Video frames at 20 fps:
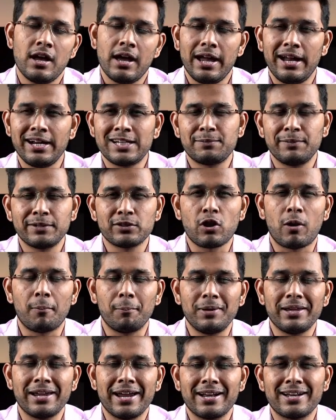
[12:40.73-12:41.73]
It's a bit
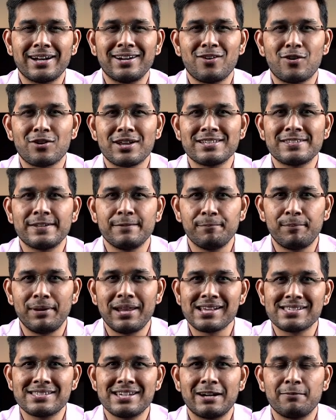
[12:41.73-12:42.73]
complicated, not as simple
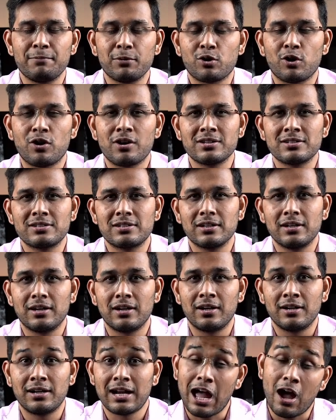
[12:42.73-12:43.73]
as that, because
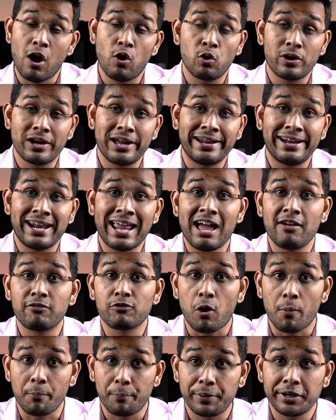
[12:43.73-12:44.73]
now Kerala have
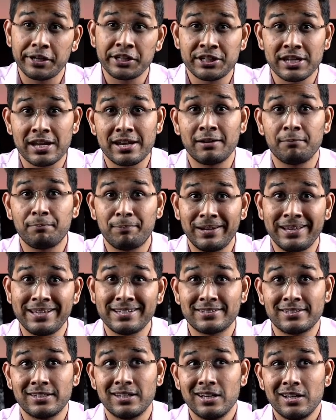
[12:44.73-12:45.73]
competition in
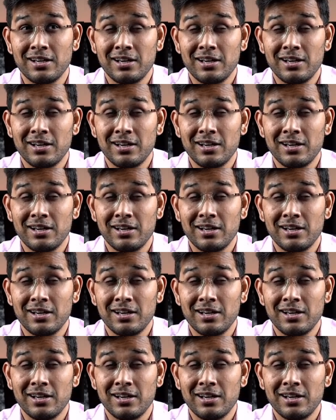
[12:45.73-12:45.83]
place.